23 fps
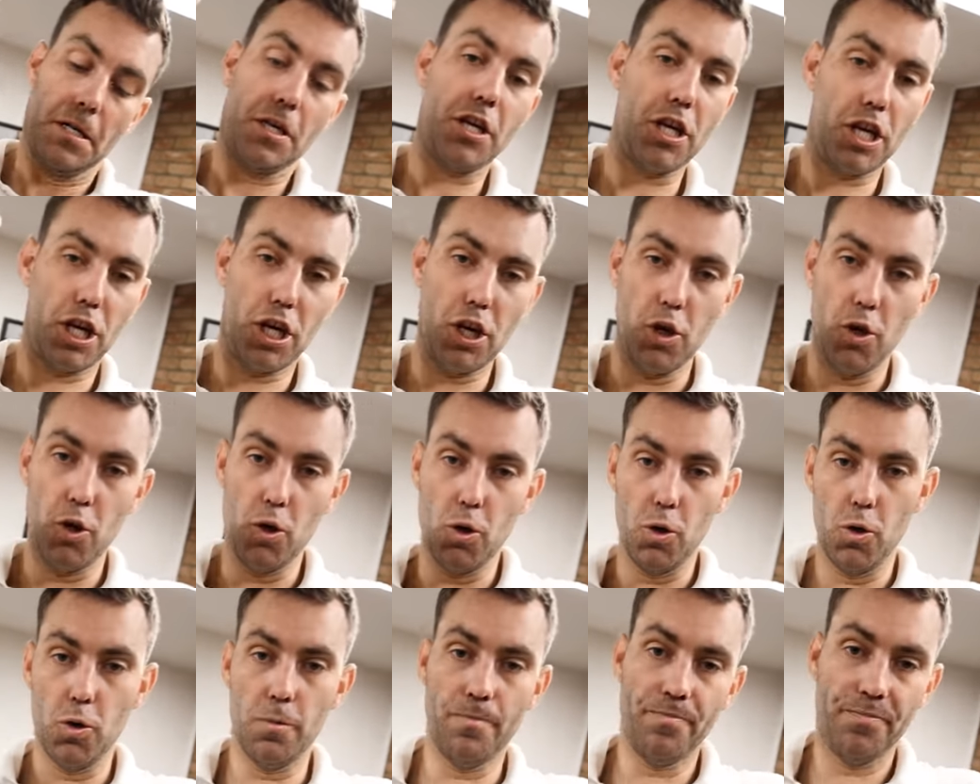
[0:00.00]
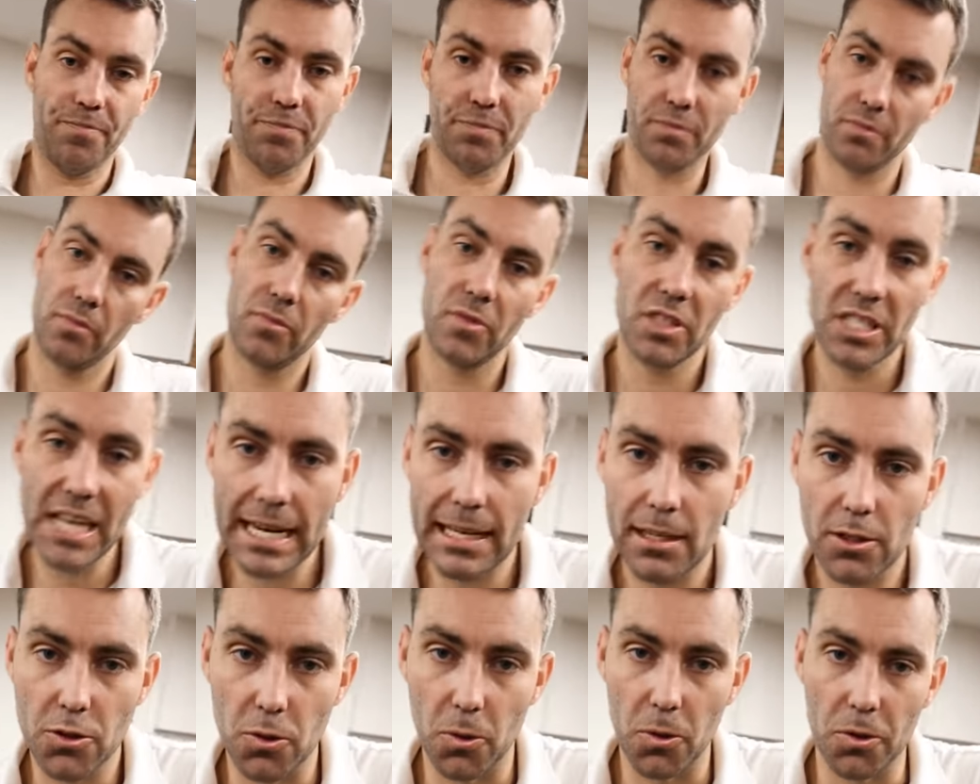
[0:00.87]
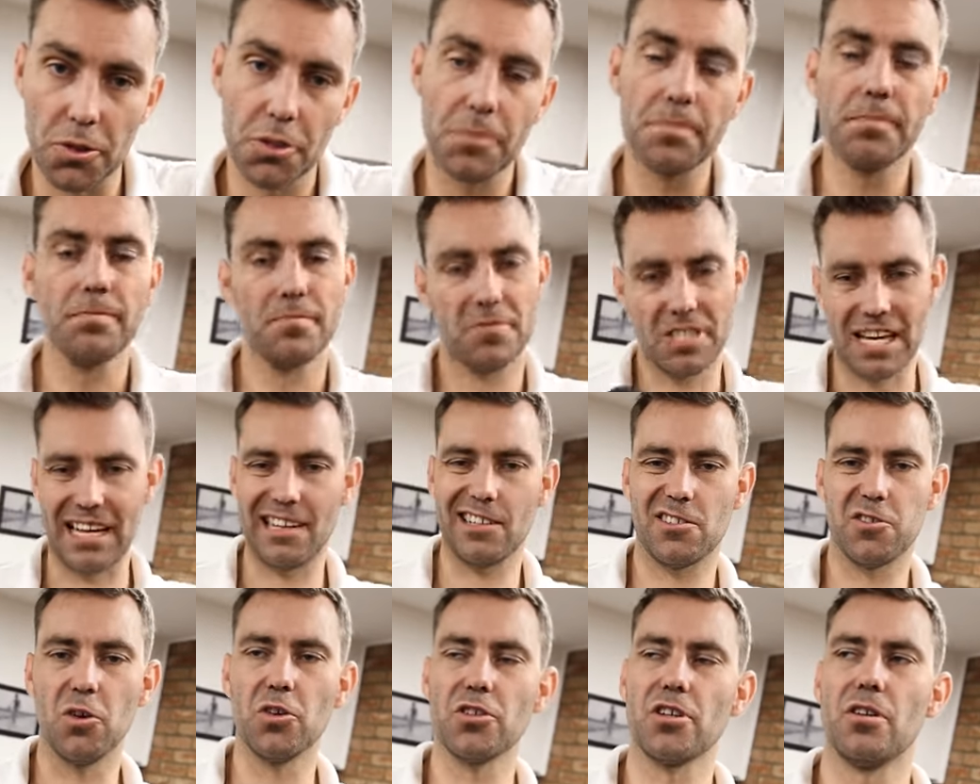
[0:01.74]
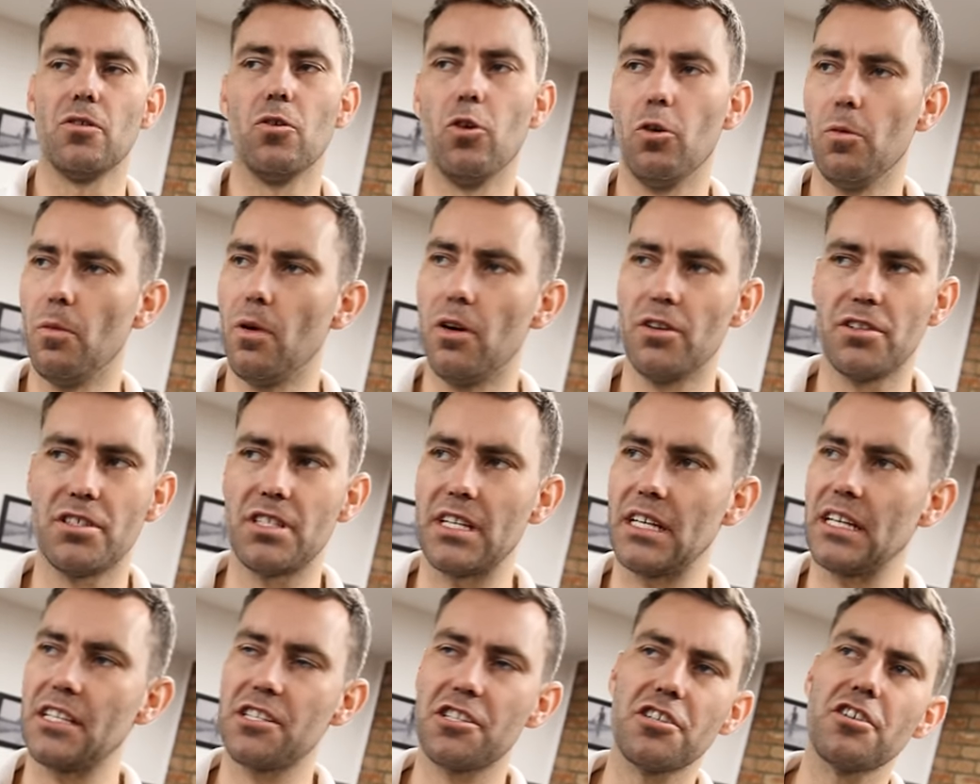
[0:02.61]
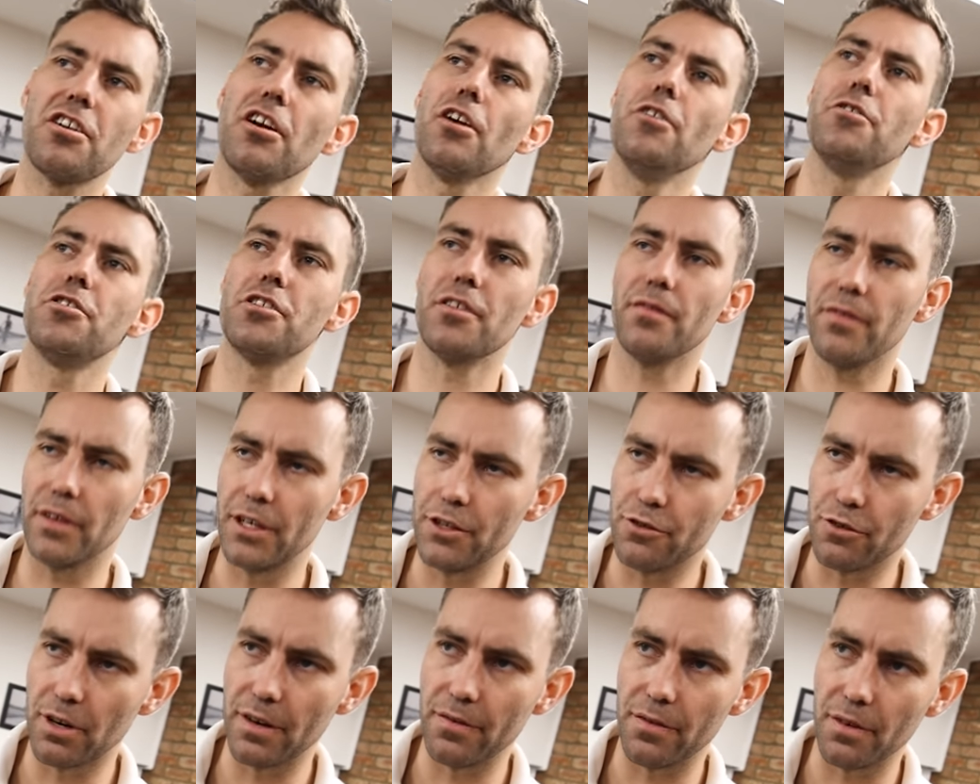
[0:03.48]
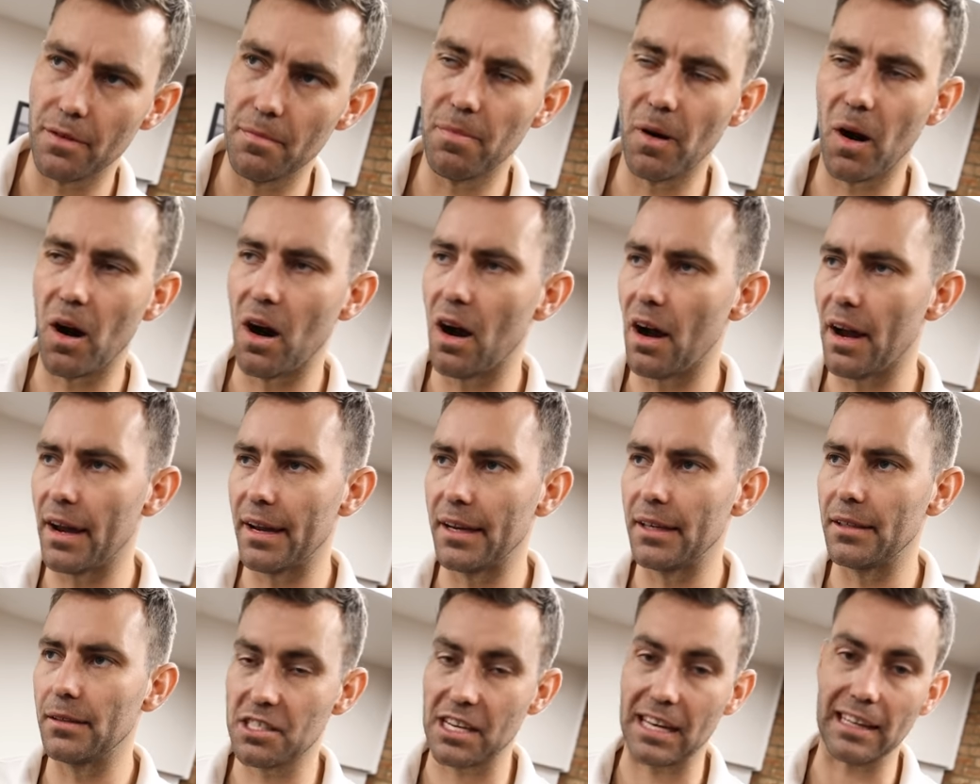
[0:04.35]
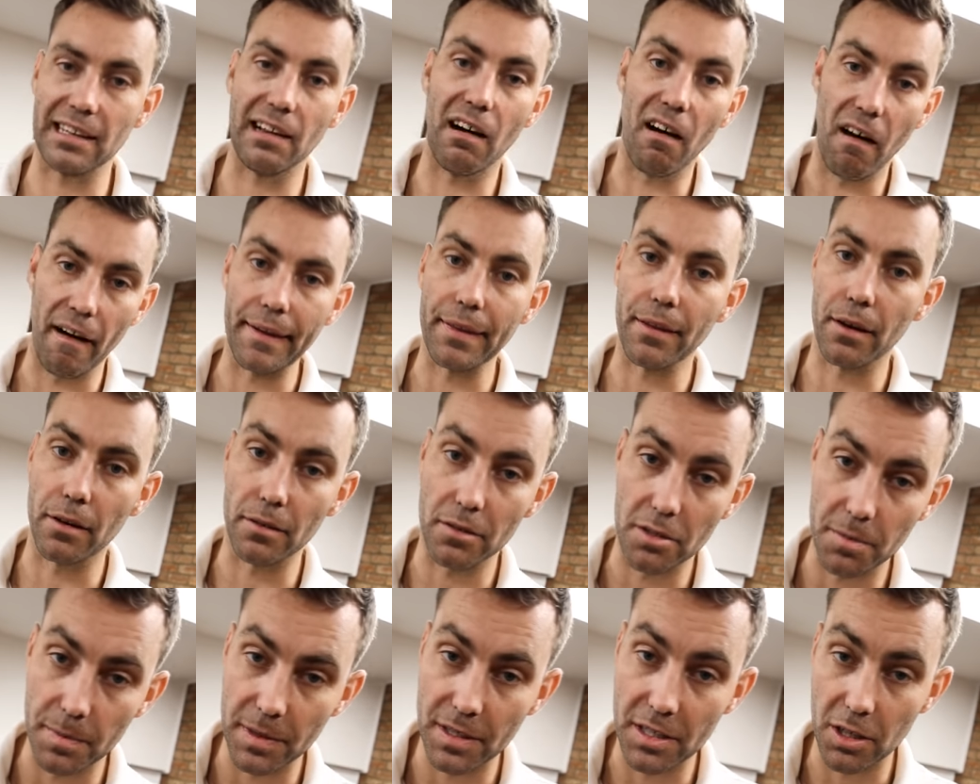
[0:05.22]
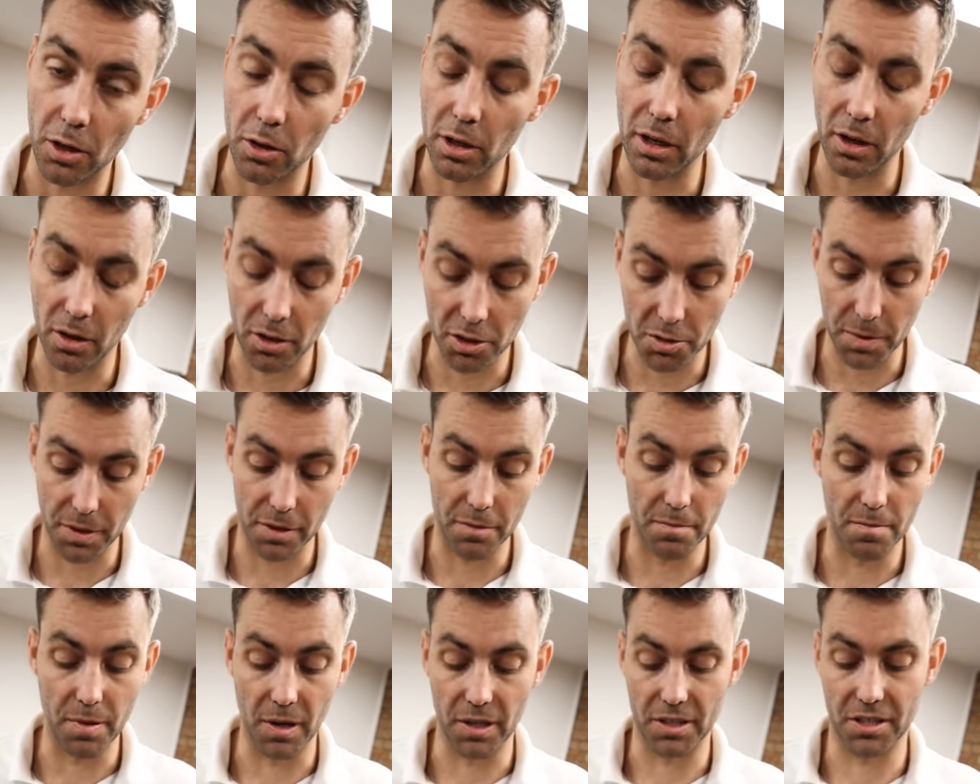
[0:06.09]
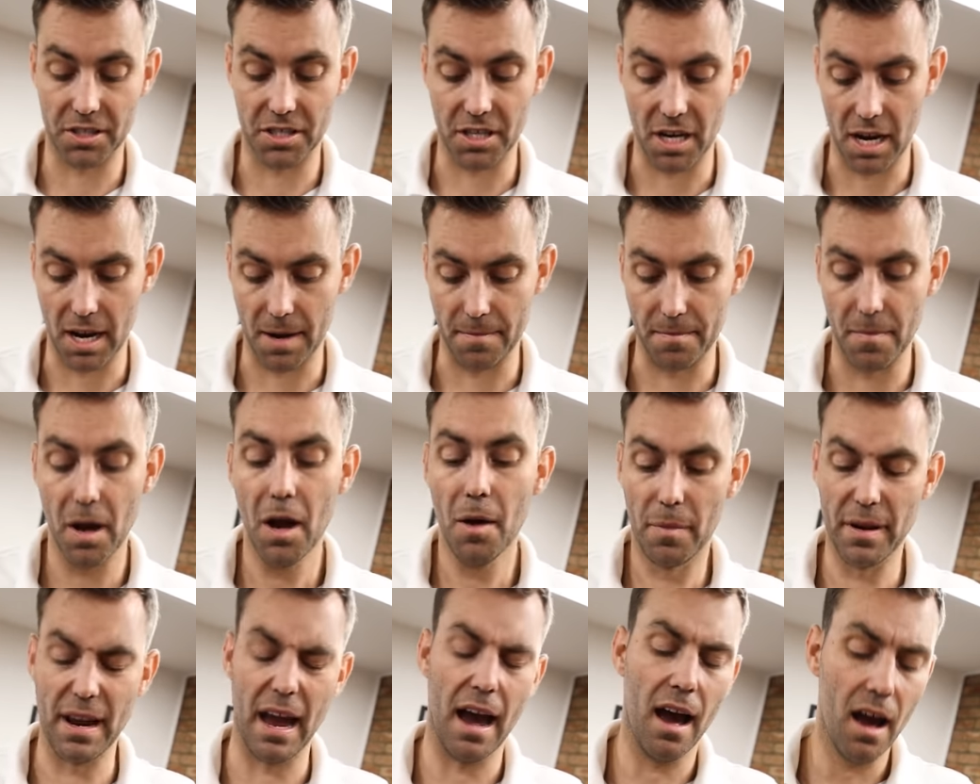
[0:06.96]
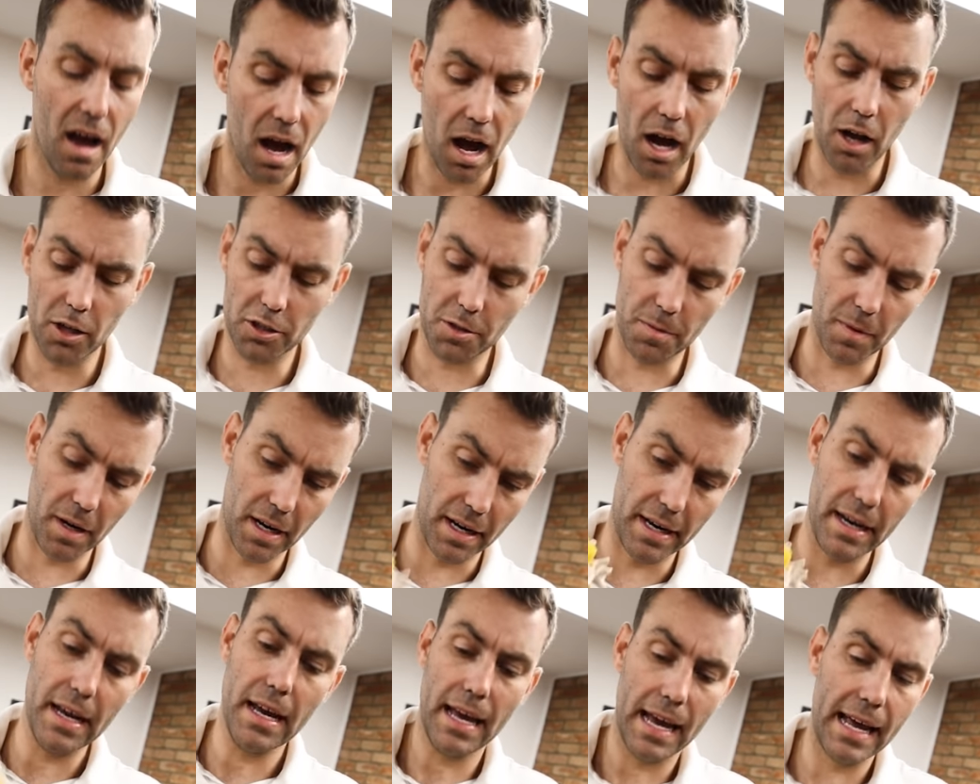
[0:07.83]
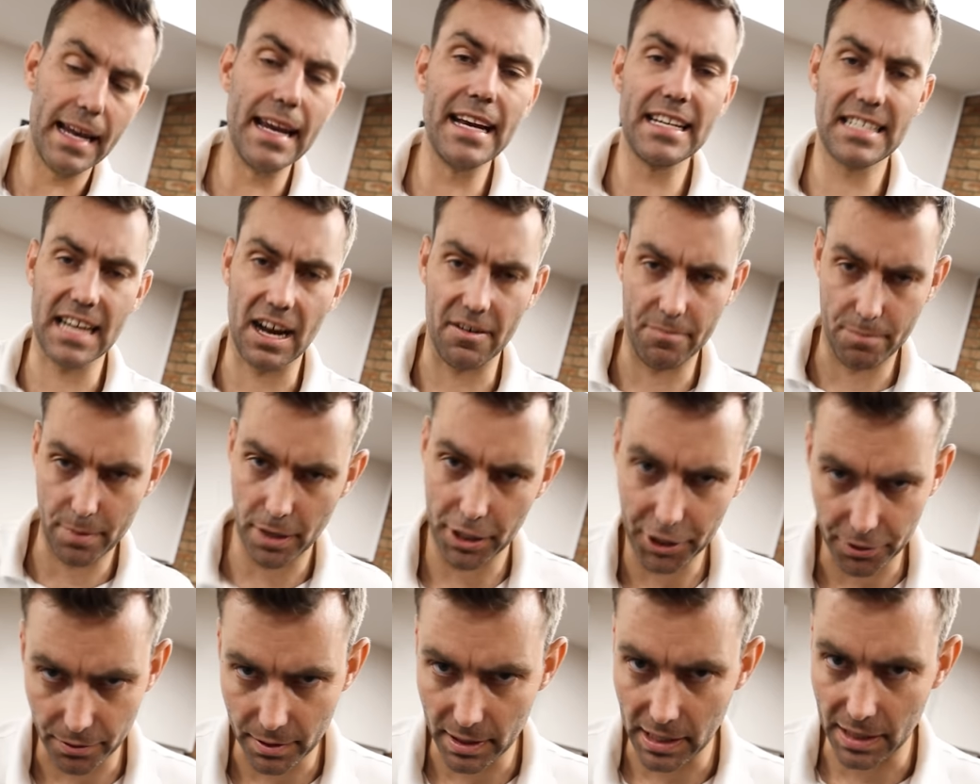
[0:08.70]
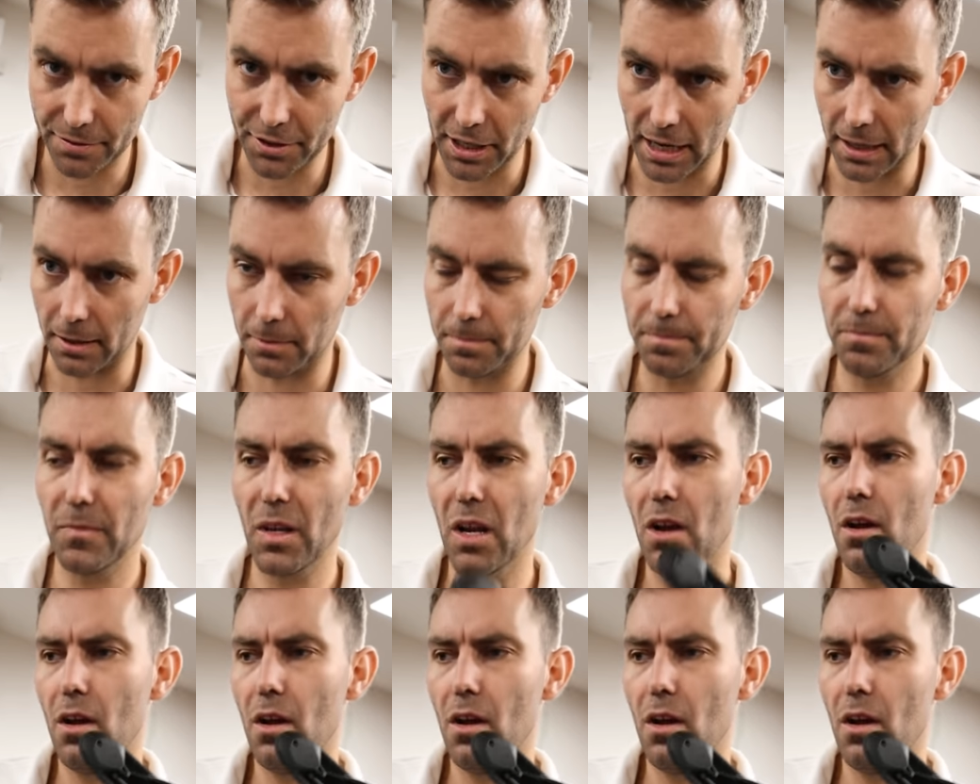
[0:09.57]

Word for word: Cue saddle sores. Saddle sores are almost exclusively driven by saddle height though, to be totally honest with you, but, um, but yeah, ultimately it needs to have a pressure relief channel.